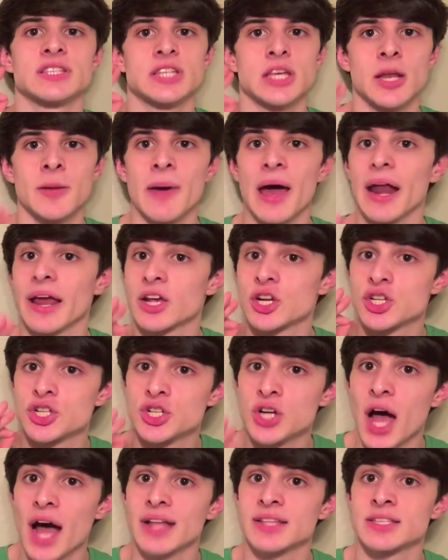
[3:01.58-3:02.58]
cinematic
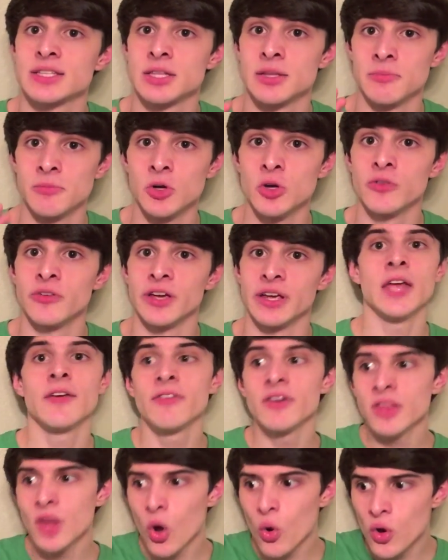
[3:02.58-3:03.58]
shots in the movie.
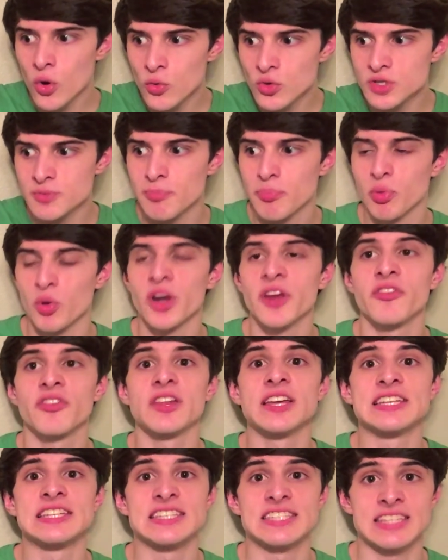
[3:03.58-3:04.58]
Even though it was
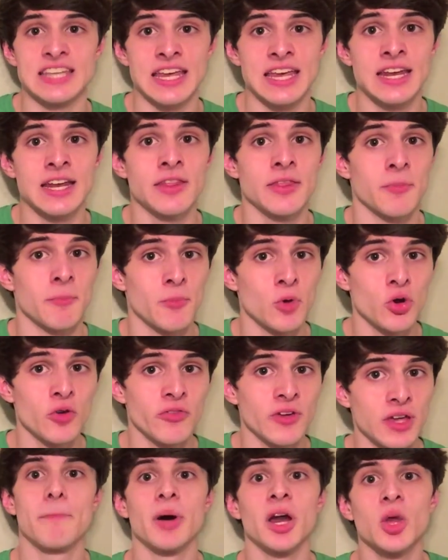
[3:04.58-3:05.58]
briefly seen in the
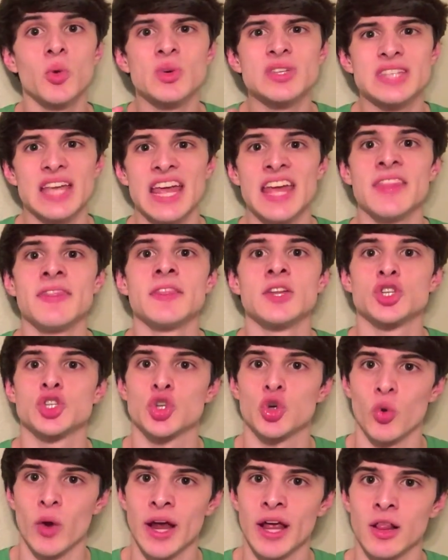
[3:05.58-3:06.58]
movie, but it was in the
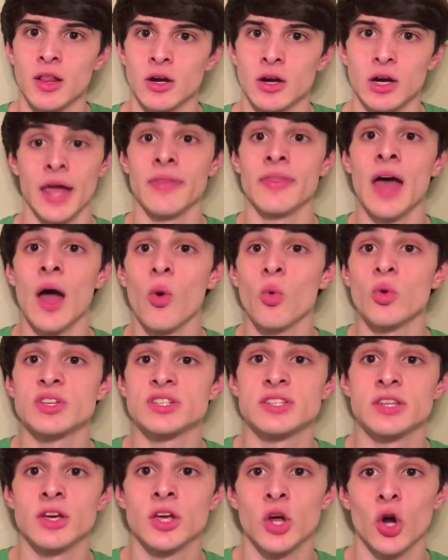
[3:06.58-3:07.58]
trailer. And that
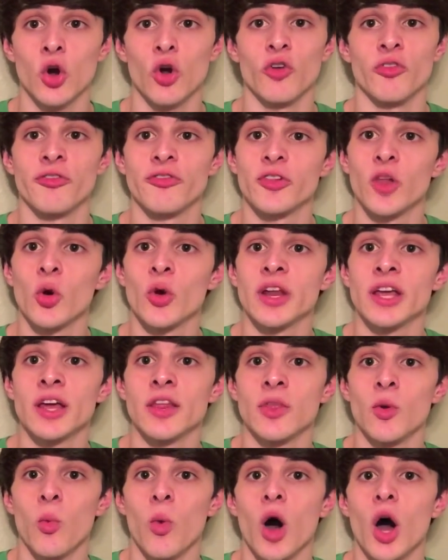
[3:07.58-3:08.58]
was the girl floating
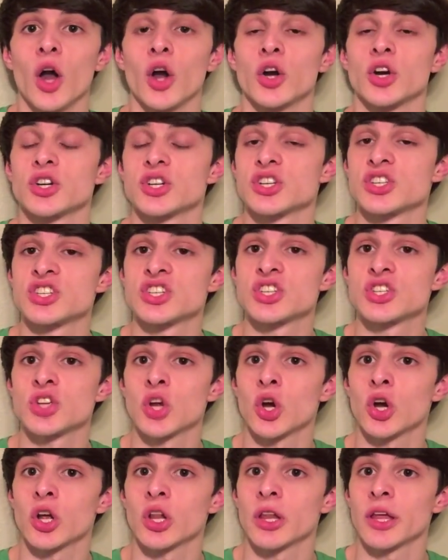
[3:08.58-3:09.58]
in the water, just
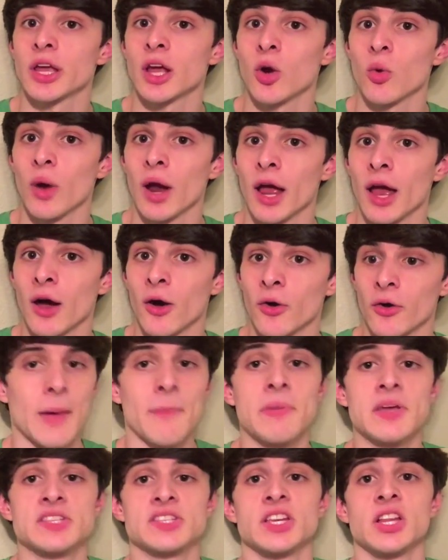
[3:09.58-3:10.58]
circling around.
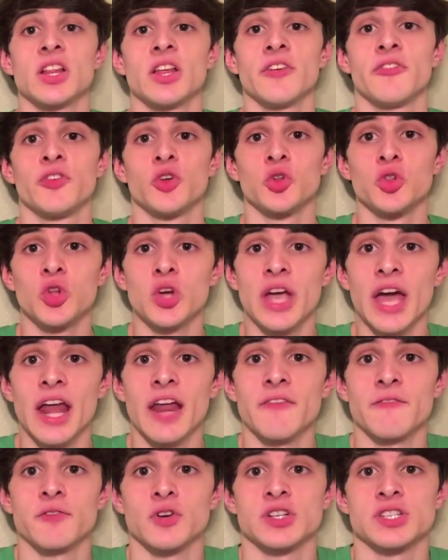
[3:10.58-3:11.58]
And basically, if you look at
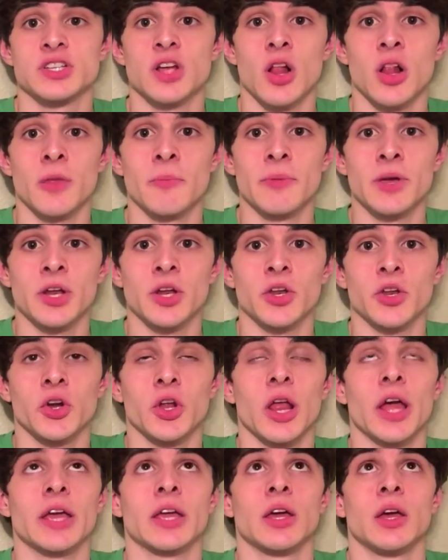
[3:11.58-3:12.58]
it for a solid minute,
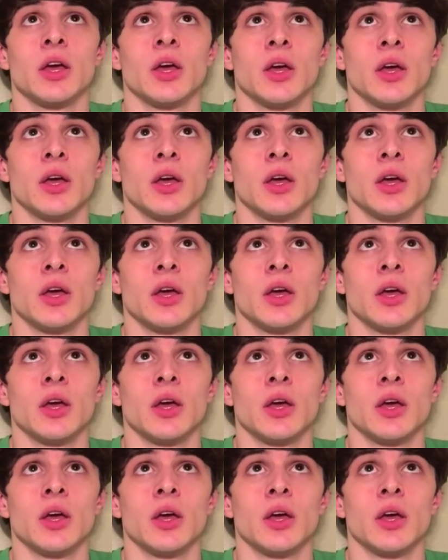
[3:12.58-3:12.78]
you're like,